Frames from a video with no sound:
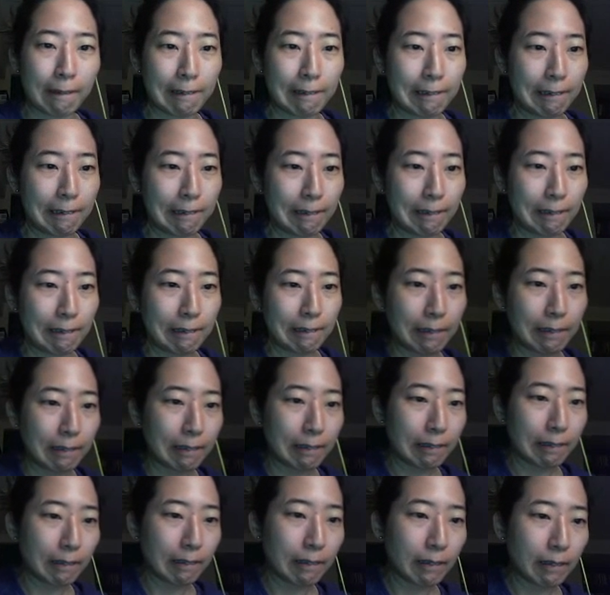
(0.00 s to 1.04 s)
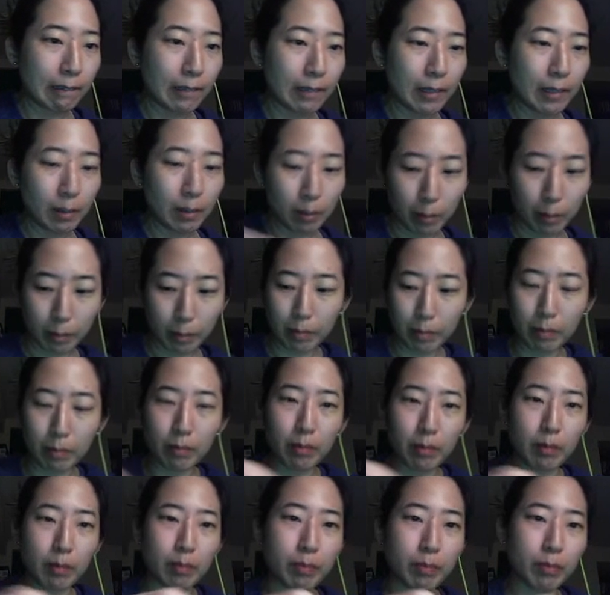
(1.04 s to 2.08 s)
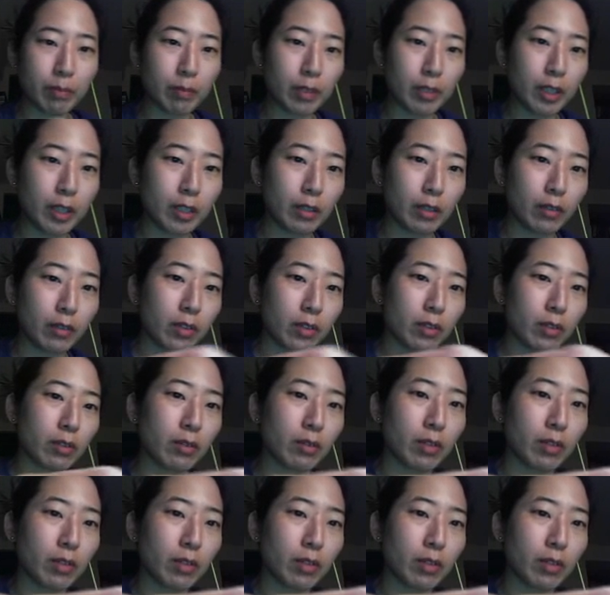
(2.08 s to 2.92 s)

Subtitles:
And then I'll start doing some blues, I